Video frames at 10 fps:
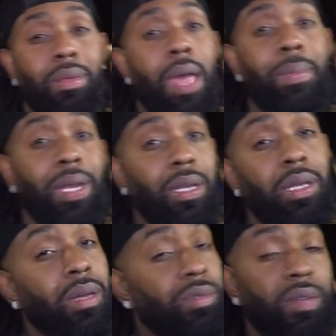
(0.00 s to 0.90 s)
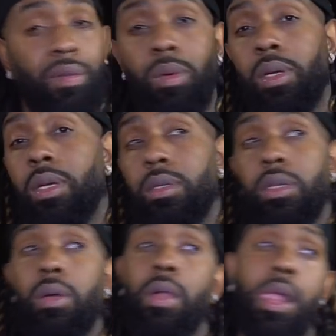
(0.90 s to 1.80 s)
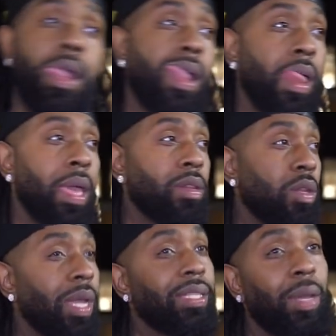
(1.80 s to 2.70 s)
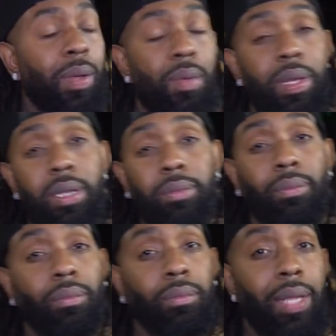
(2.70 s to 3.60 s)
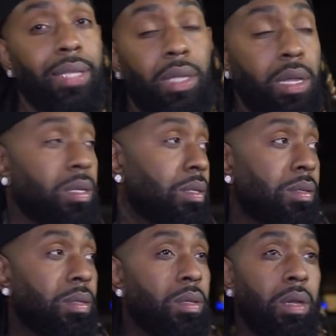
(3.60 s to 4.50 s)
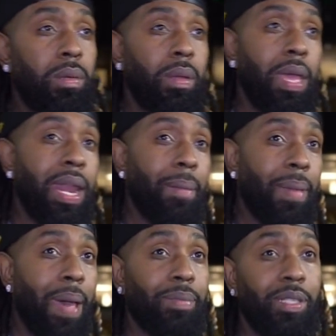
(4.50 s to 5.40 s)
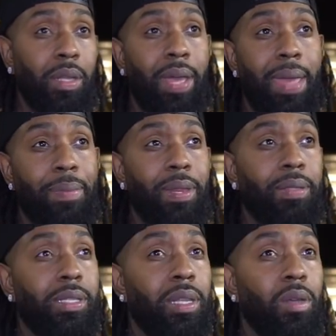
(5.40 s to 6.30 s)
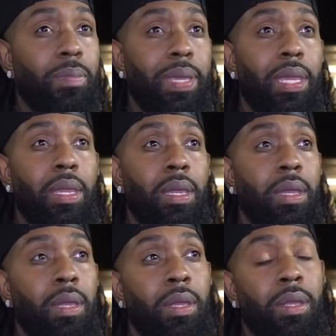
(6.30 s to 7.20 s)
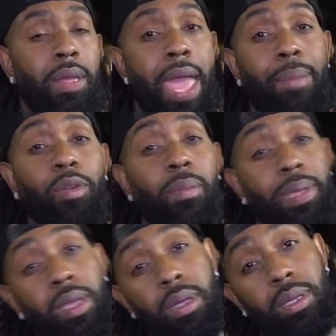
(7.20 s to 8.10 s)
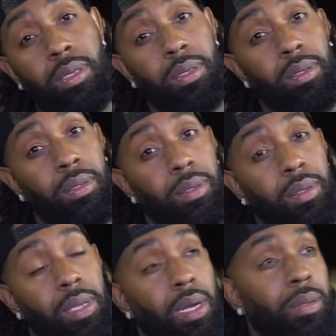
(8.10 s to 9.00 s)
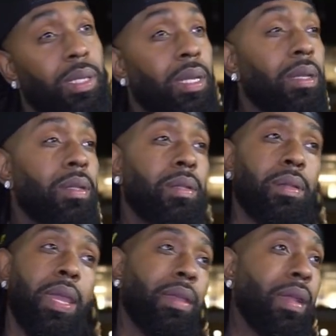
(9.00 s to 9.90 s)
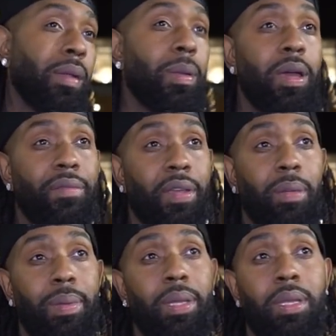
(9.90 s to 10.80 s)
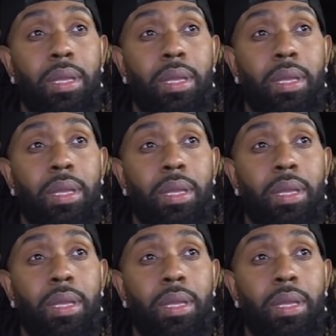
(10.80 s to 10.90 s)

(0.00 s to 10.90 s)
I'm in a love-driven world. So you know, you gotta take what comes with it. That's all, you know. And I'm I'm still happy to still be able to be here. You know what I'm saying? Like like a motherfucker, but